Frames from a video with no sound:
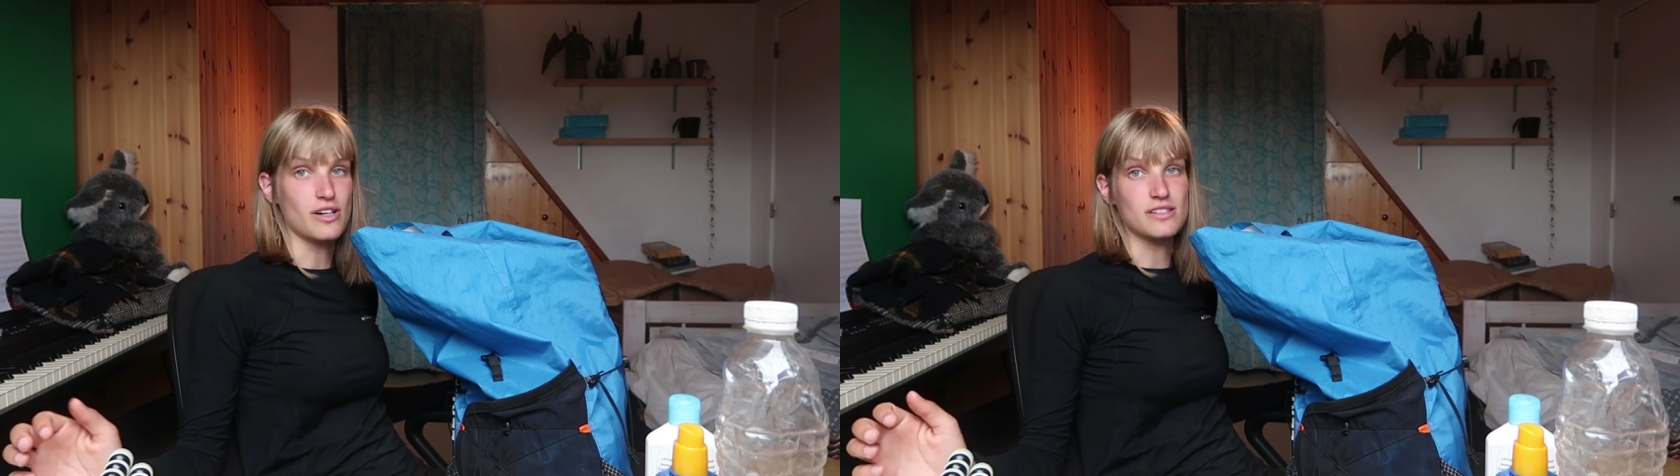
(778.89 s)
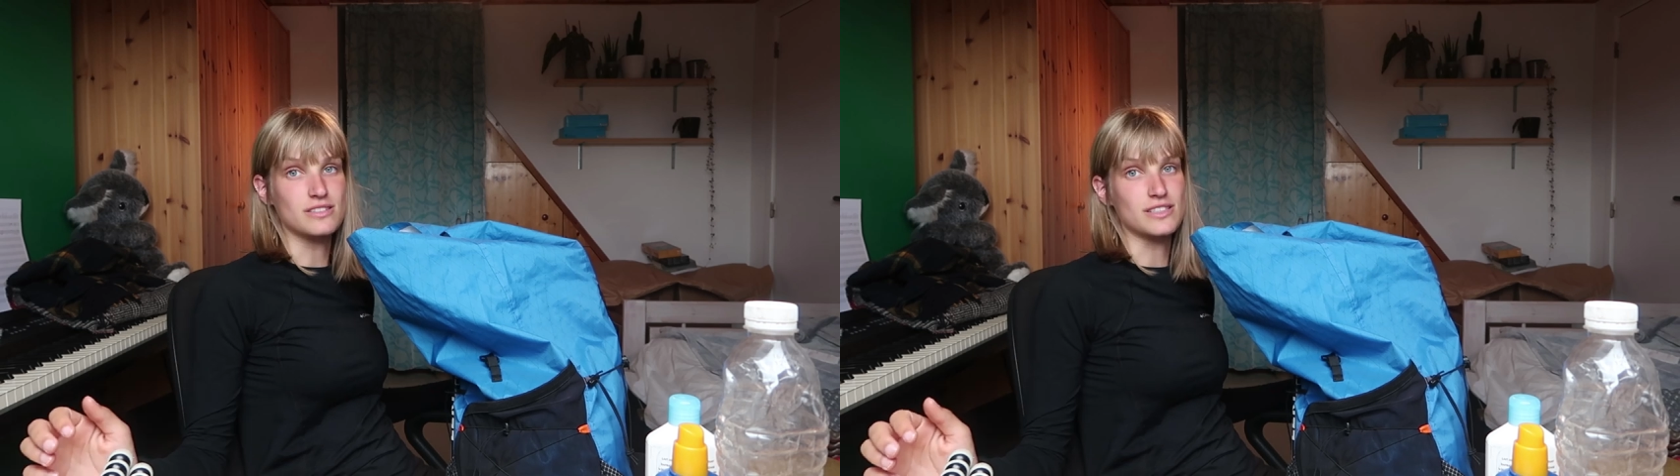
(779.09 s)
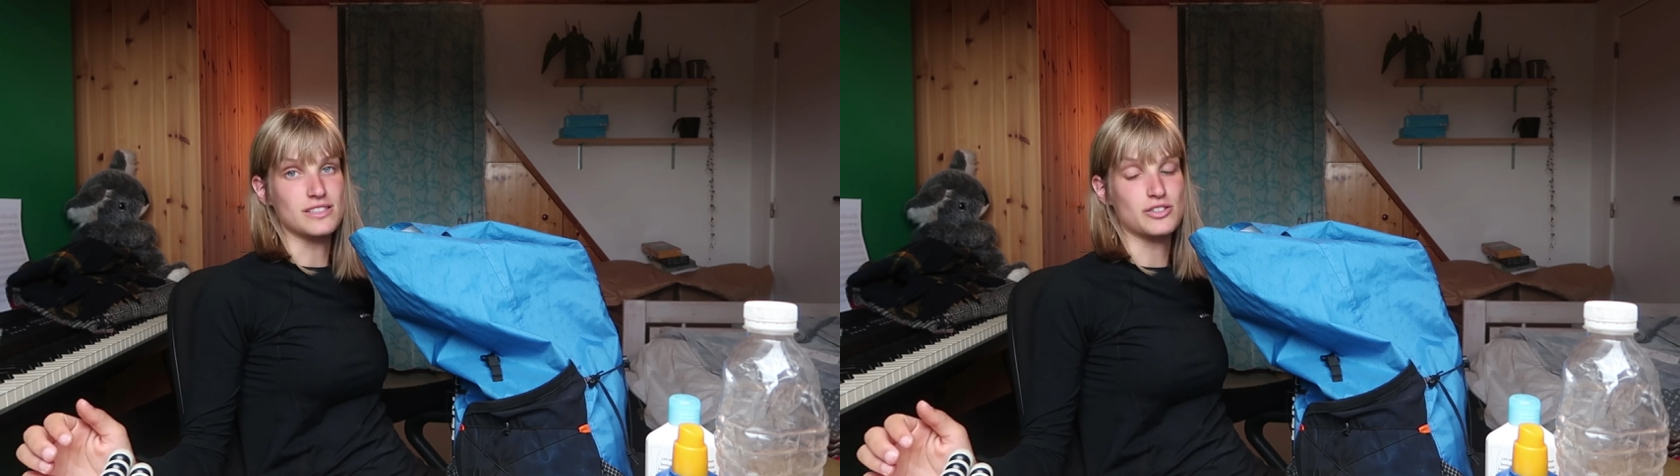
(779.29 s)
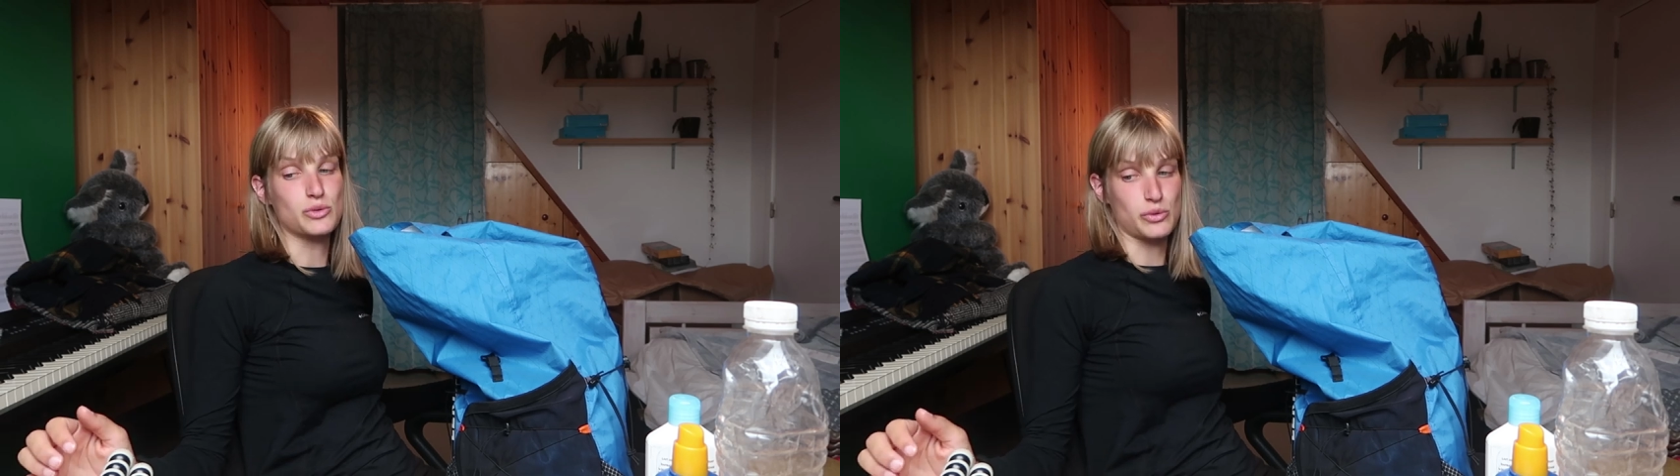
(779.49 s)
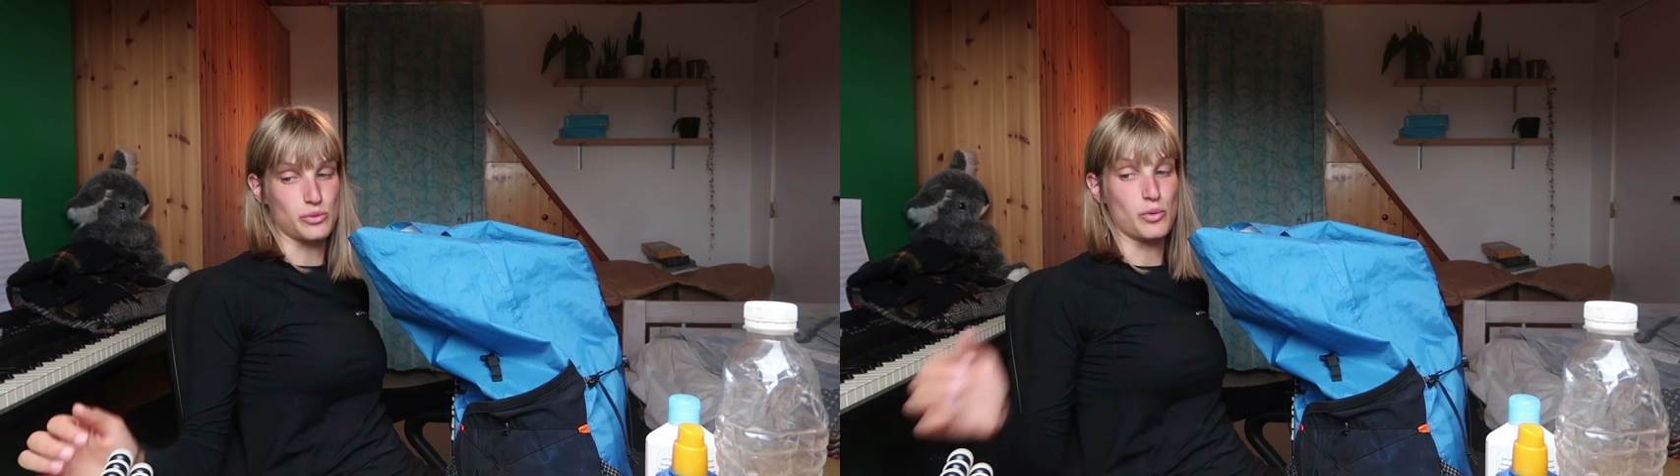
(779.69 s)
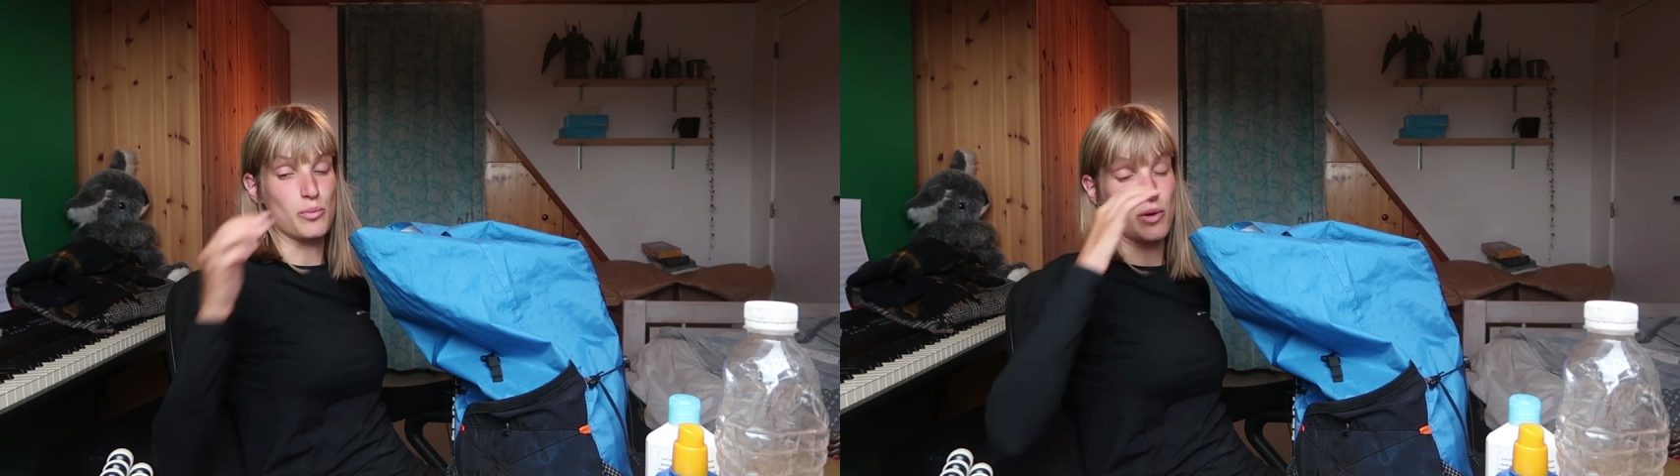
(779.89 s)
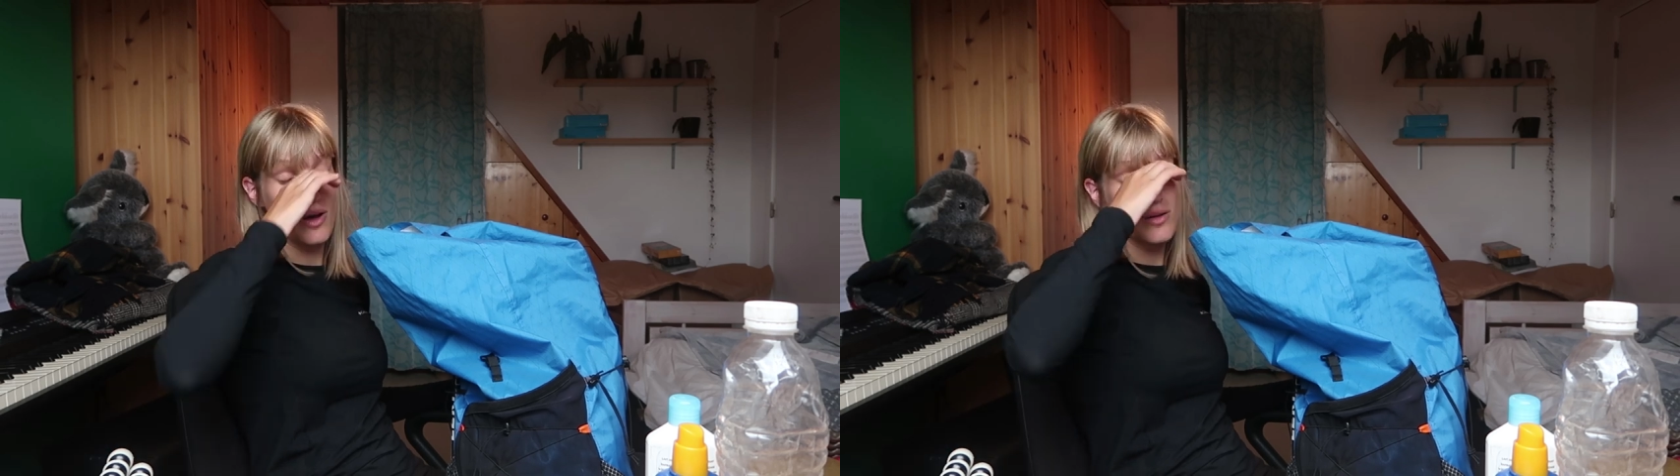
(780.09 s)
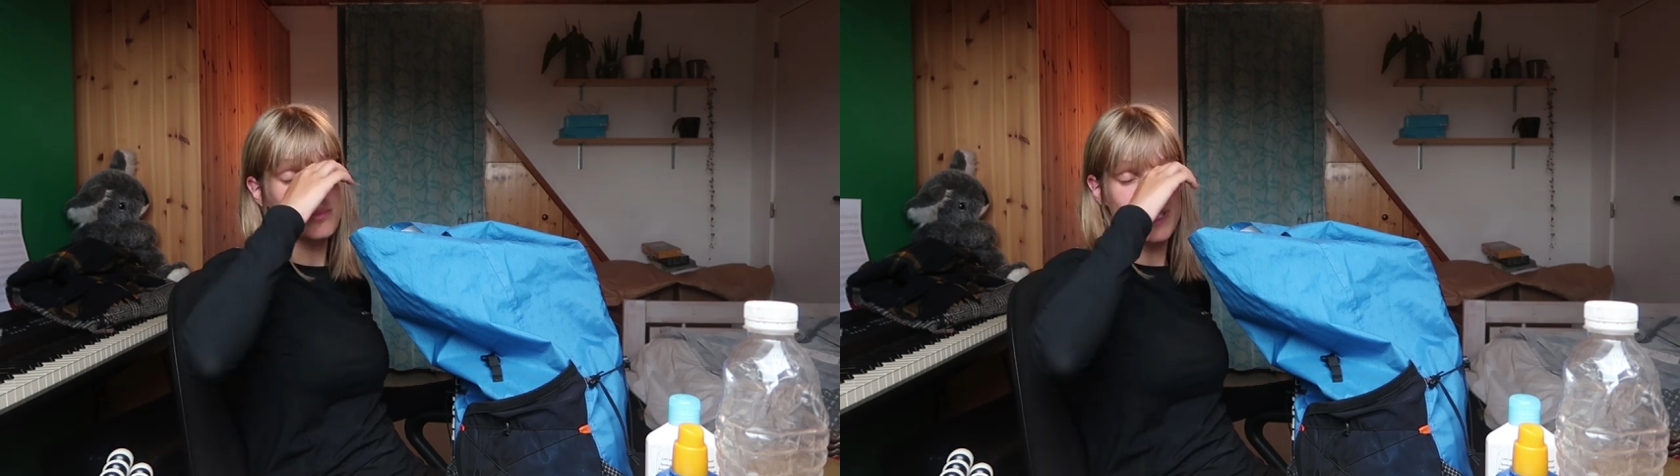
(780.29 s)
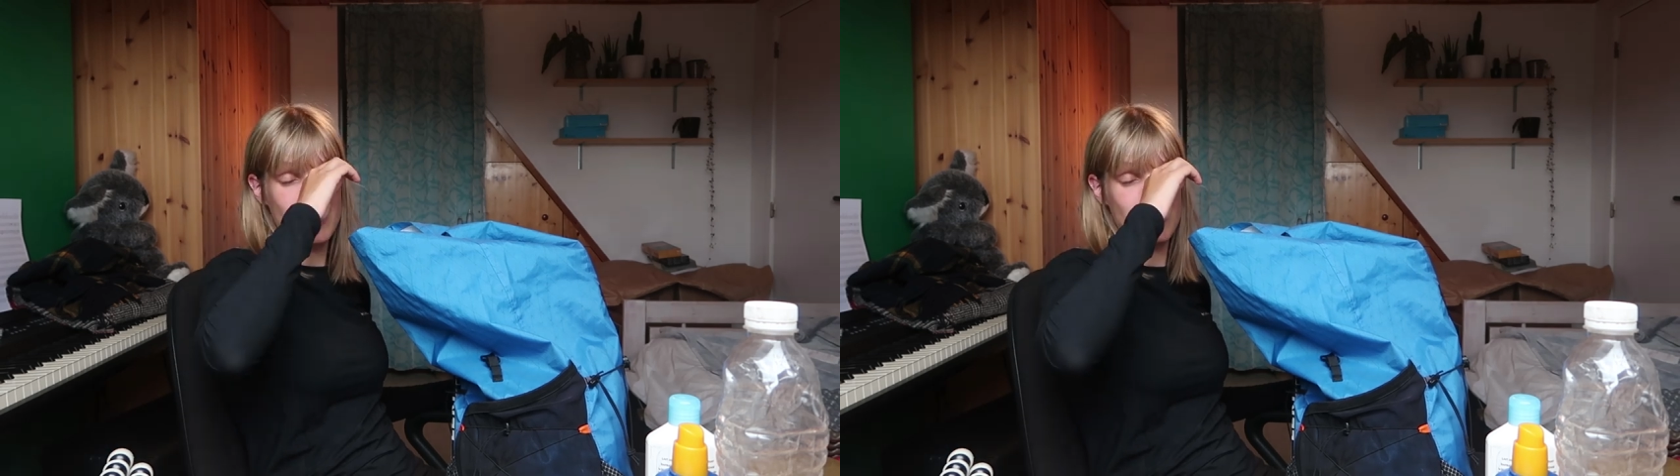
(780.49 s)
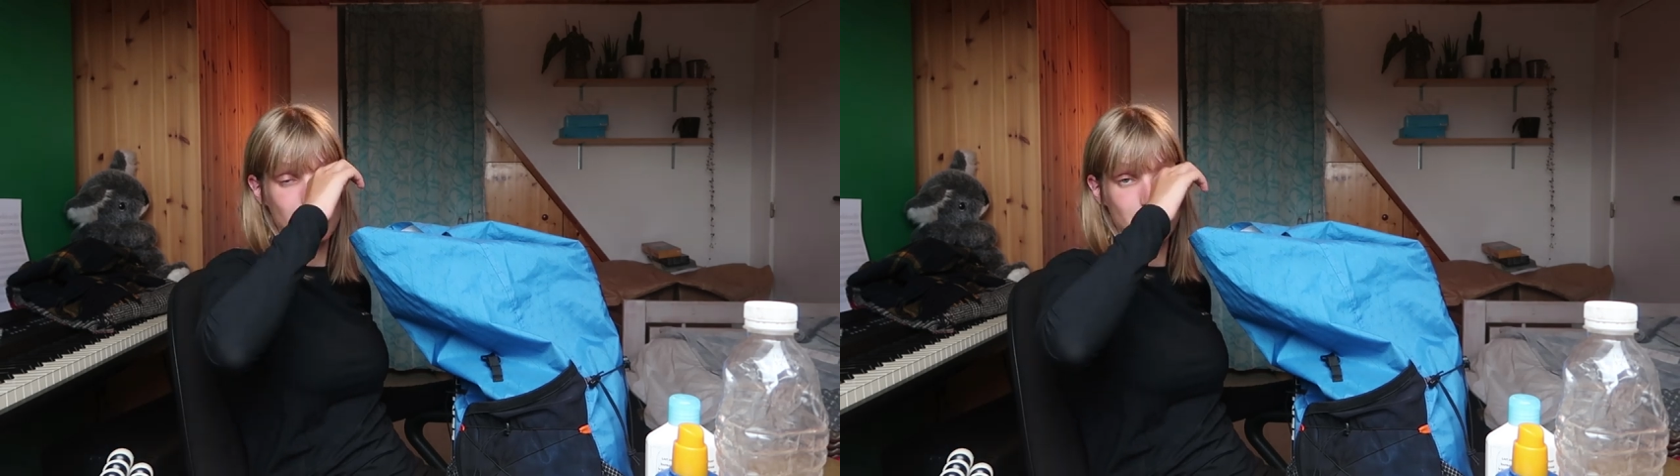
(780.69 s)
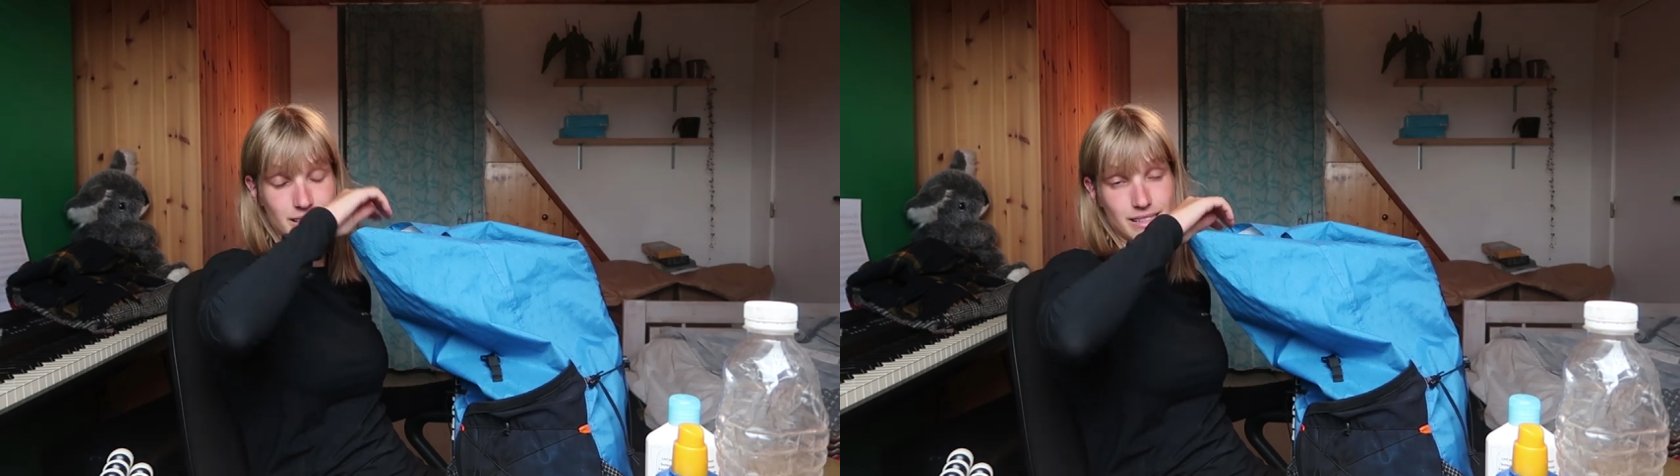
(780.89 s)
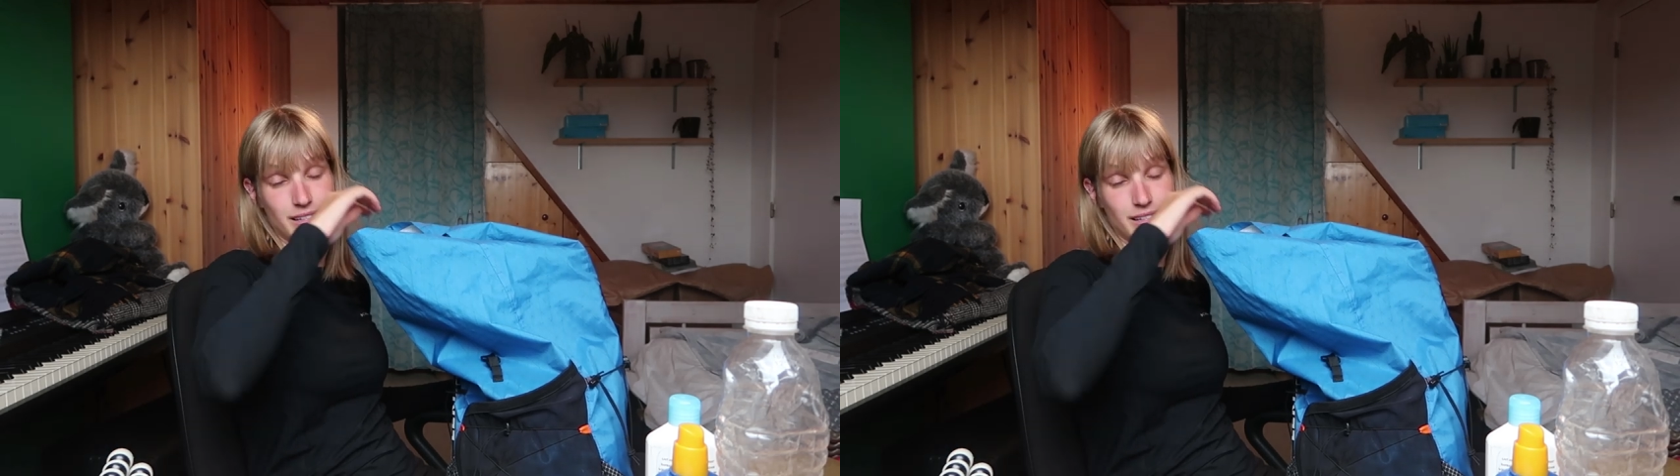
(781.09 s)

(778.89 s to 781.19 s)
on the Tour du Mont Blanc because